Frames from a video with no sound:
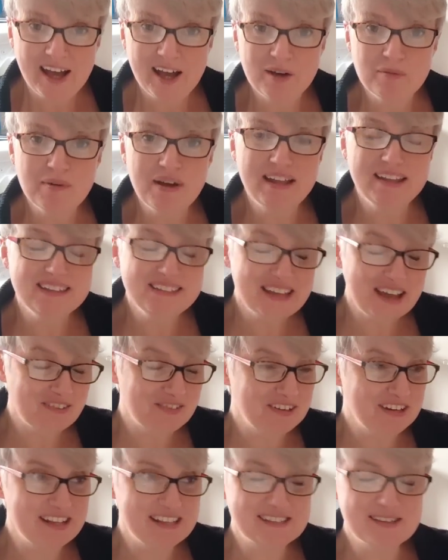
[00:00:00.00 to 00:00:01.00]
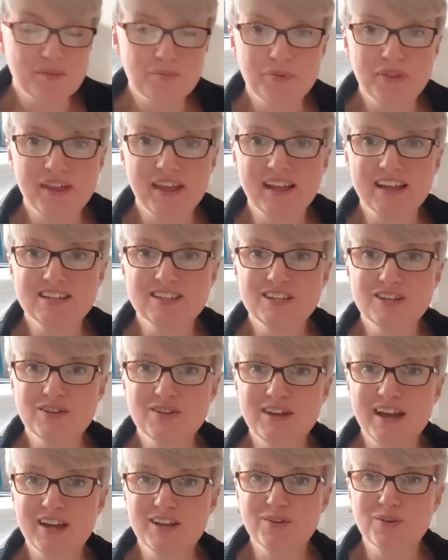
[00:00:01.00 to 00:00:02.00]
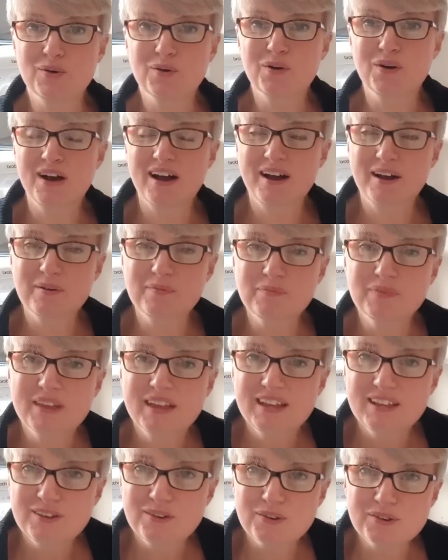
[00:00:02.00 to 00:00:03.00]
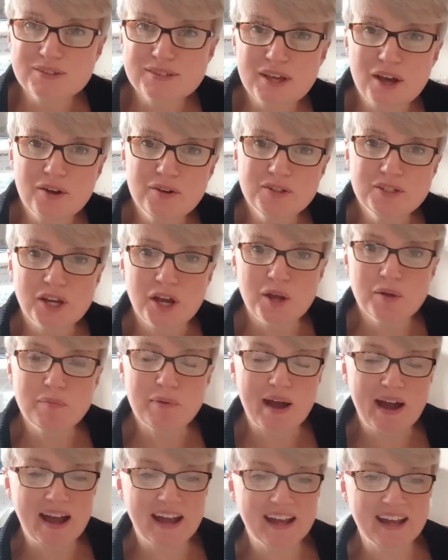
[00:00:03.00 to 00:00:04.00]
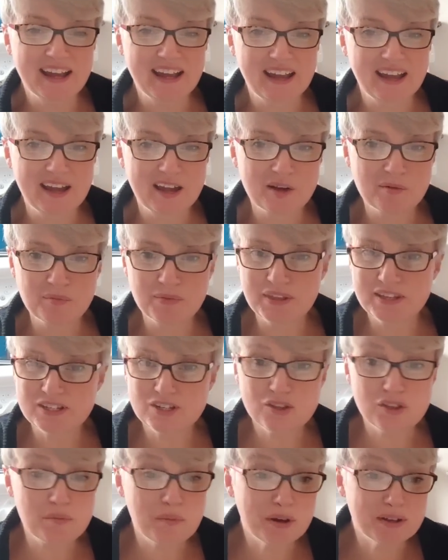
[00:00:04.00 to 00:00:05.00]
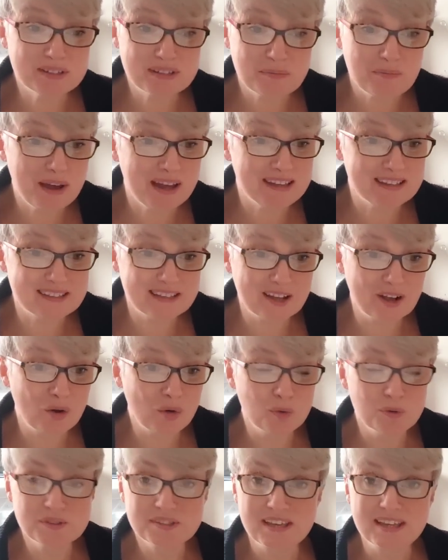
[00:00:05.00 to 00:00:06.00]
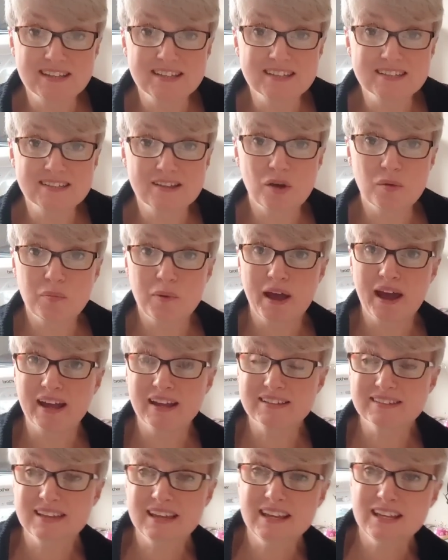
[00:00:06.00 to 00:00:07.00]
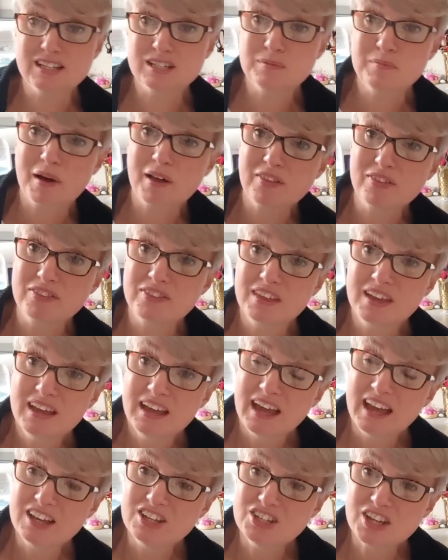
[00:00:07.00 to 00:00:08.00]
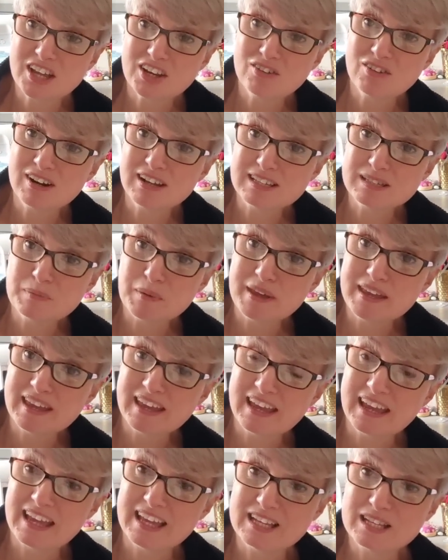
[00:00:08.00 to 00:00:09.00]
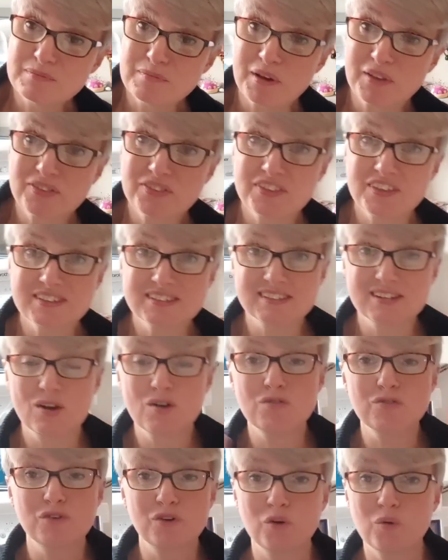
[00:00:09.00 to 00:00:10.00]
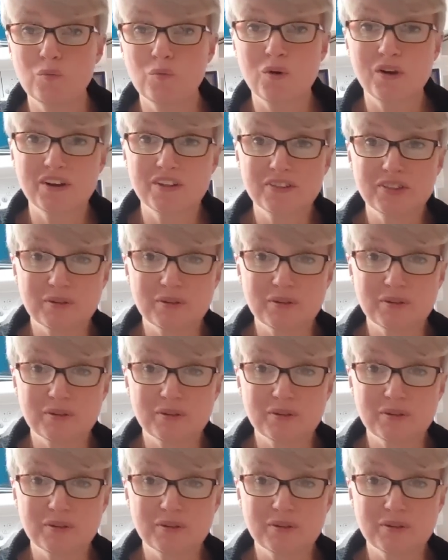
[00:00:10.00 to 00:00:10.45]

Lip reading: and definitely something to get your sojo back. They do the most amazing all set to sew packs each month, and generally speaking each month there's an offer on one